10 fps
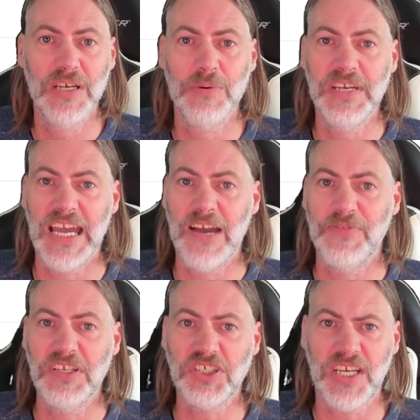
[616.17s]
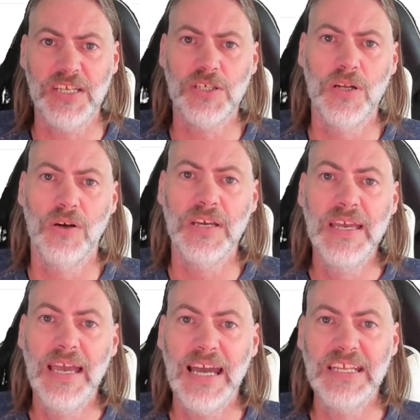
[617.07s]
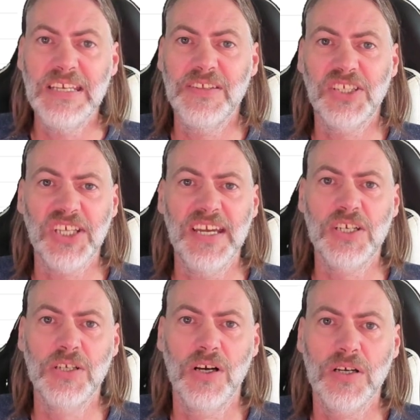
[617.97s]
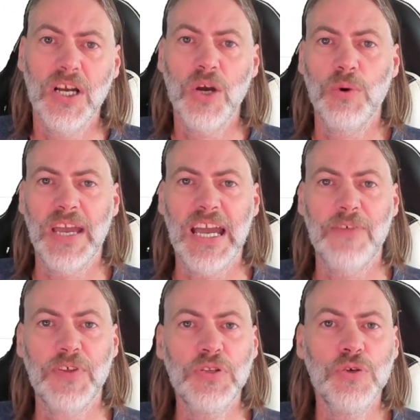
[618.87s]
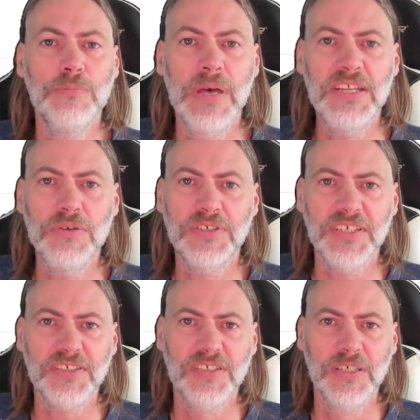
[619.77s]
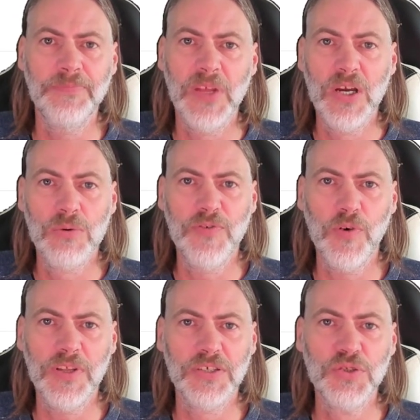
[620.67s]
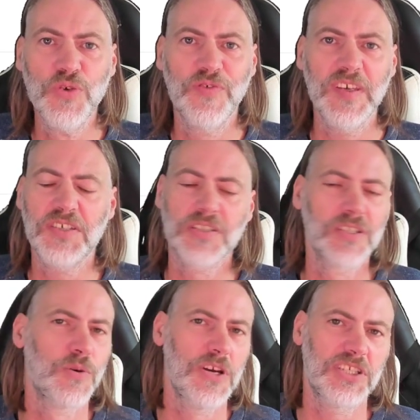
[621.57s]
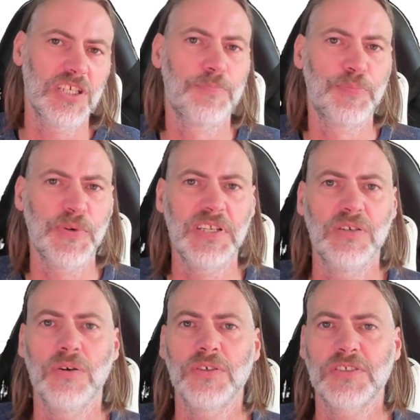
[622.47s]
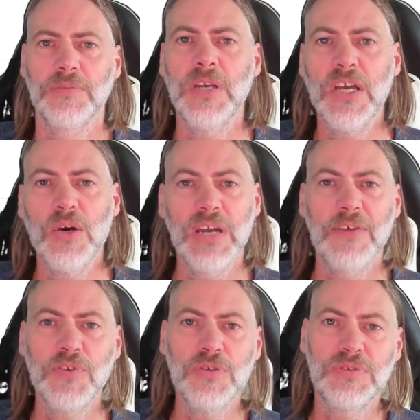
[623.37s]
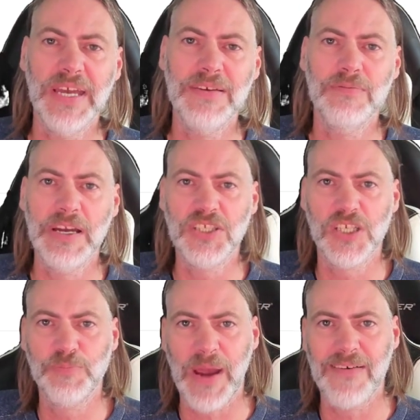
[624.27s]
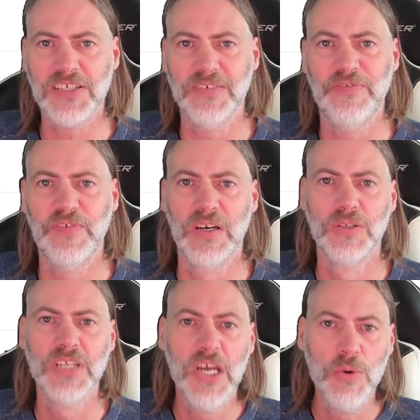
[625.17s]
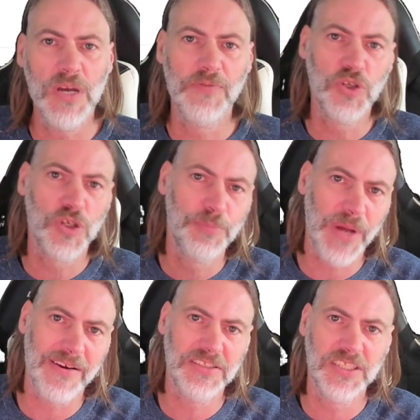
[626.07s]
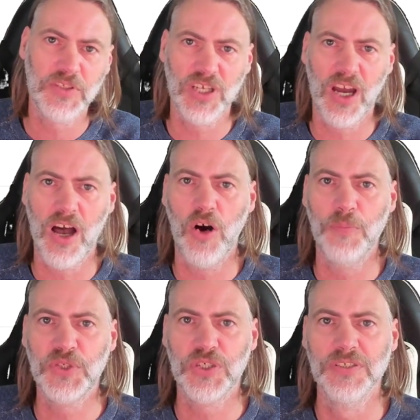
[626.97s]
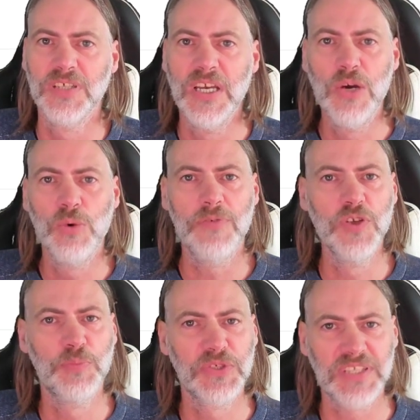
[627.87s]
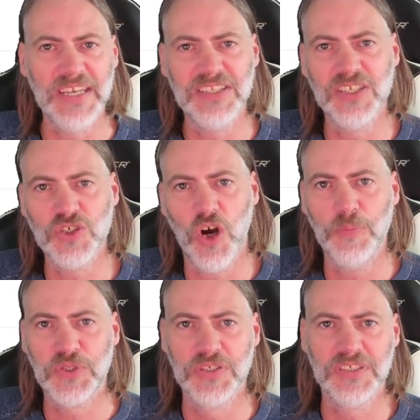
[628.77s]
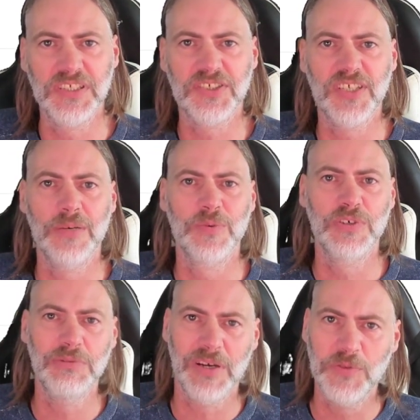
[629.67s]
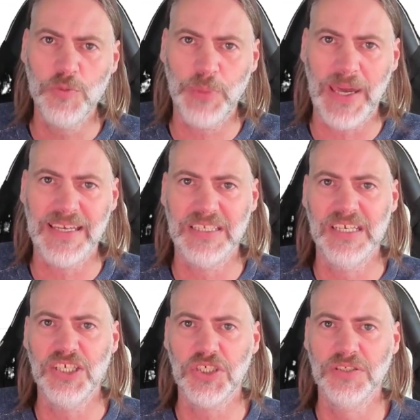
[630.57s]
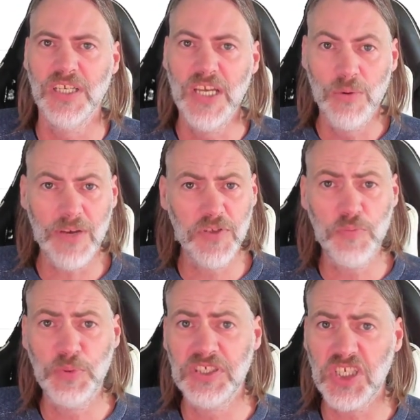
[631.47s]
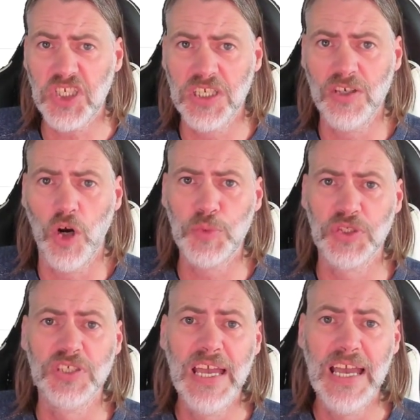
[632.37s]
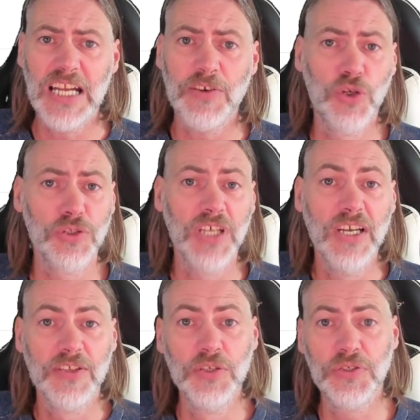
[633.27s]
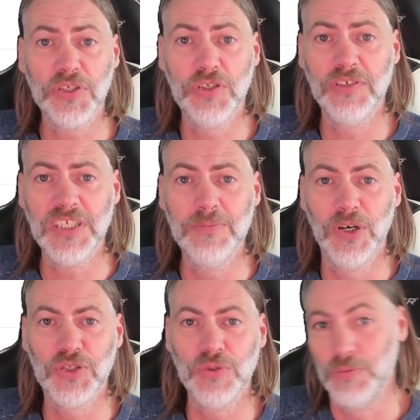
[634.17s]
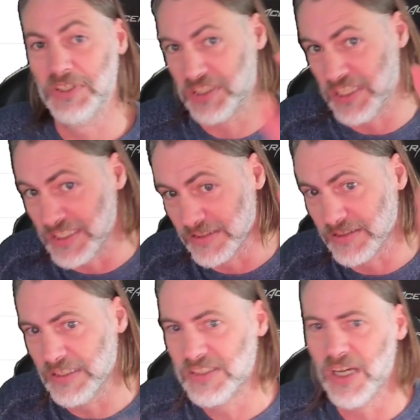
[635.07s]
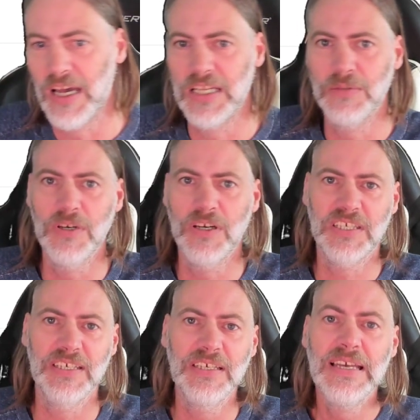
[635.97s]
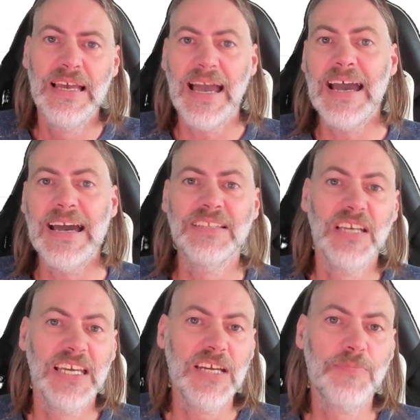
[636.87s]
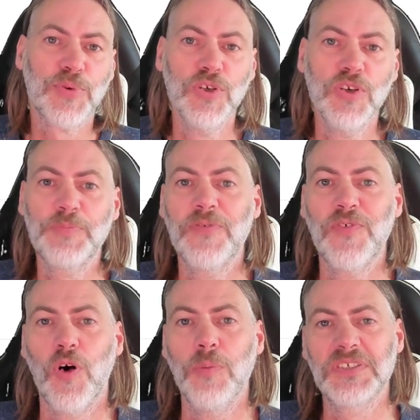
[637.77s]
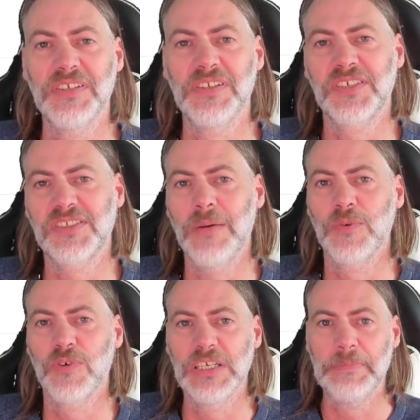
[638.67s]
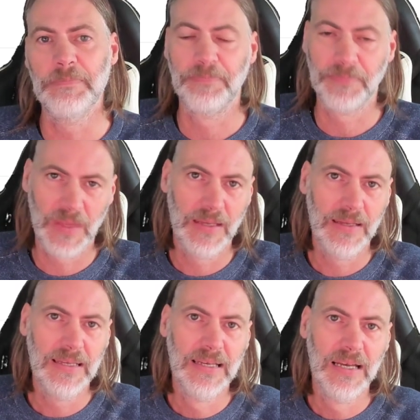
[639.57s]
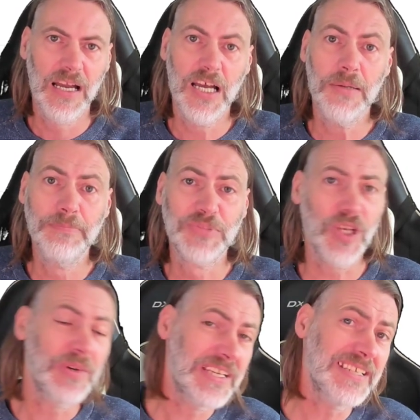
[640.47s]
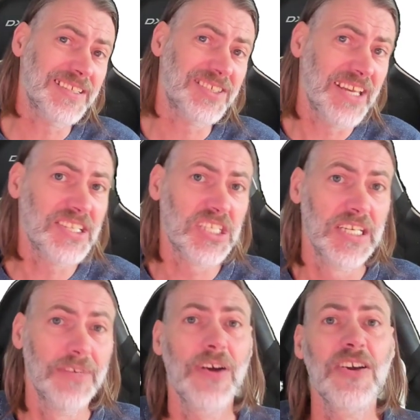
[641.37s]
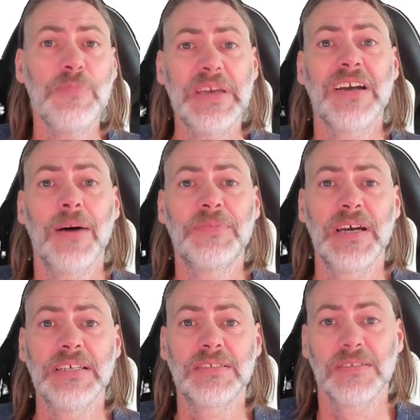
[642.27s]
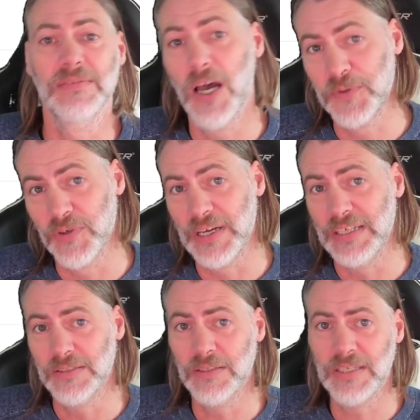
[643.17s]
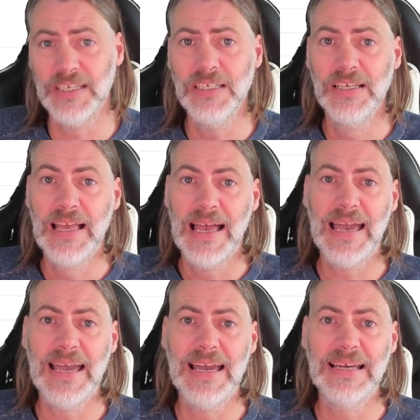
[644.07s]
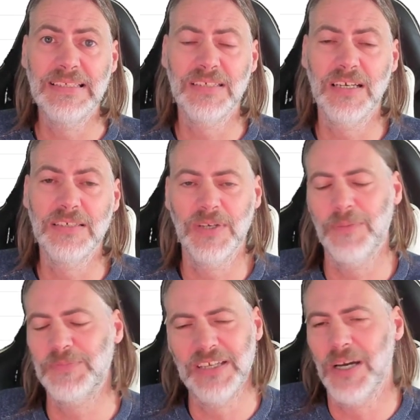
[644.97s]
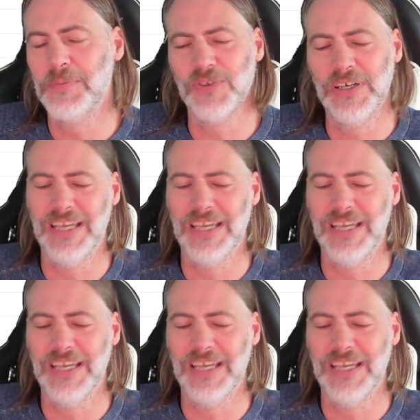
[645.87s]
we have the changelog, and in the changelog we have the new menu system with all those new features, which is pretty awesome. We have new date range comparison fields, we have new comparative chart options, we have new percentage options in the summary, we have new paginations, we have new positioning options, and of course the new security module, which isn't entirely working, and improved performance in the summary. So it is essentially a very big upgrade, okay? And upgrade,